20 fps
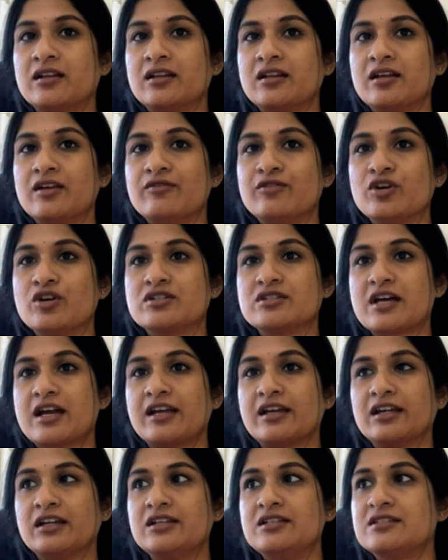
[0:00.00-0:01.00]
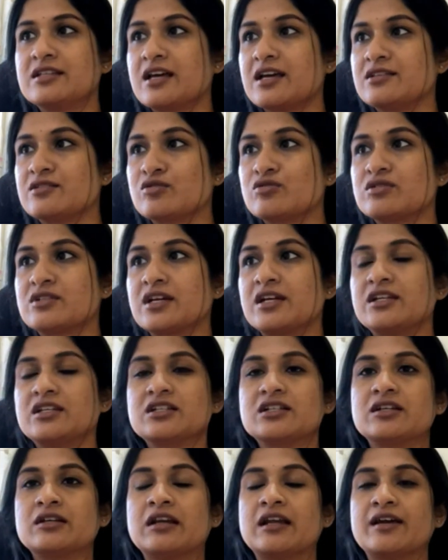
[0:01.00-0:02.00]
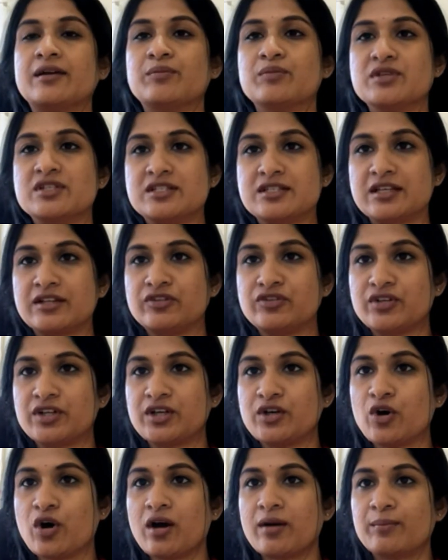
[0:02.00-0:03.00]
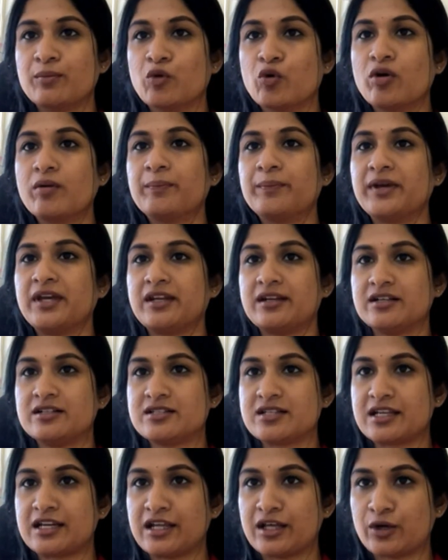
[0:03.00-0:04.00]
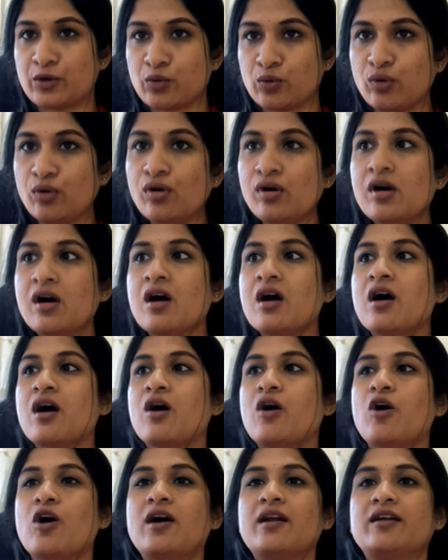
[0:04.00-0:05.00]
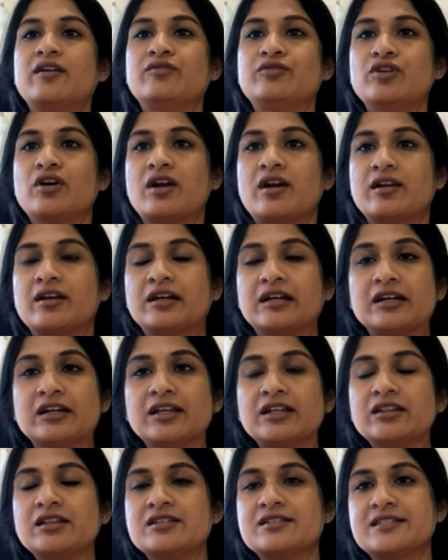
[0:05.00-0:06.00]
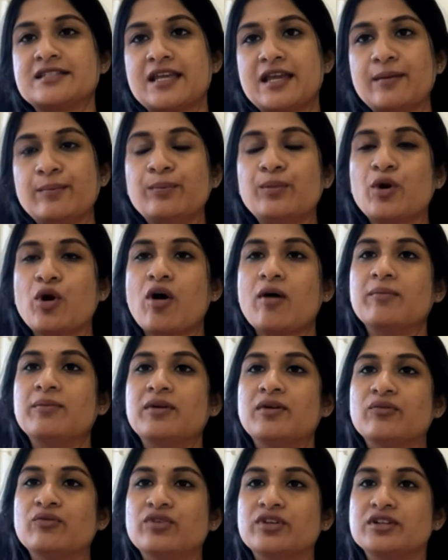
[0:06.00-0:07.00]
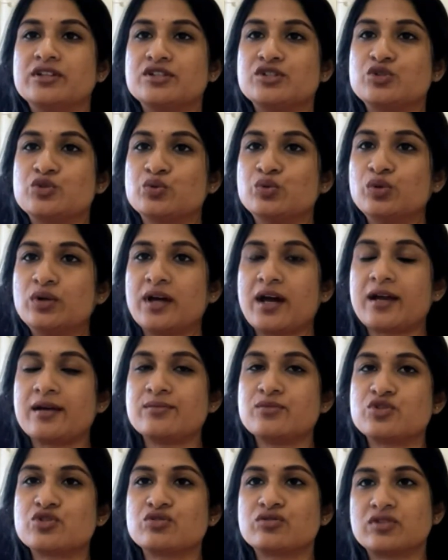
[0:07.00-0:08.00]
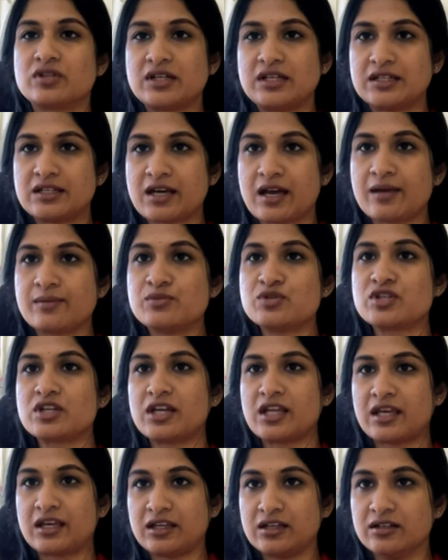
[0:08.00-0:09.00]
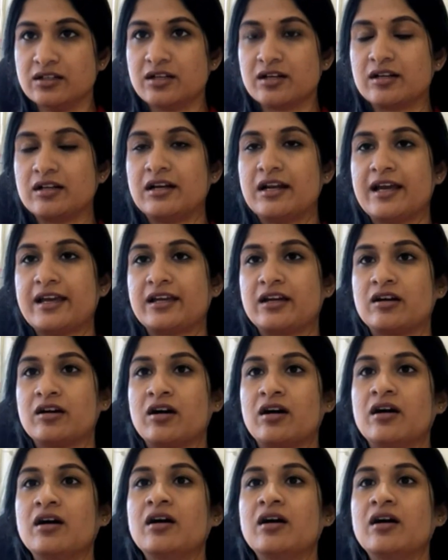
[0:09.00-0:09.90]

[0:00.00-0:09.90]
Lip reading: if your cycle is associated like missing 3 or more periods in a row, or if you are recurring the same problem within 2 times to 3 times in a year, like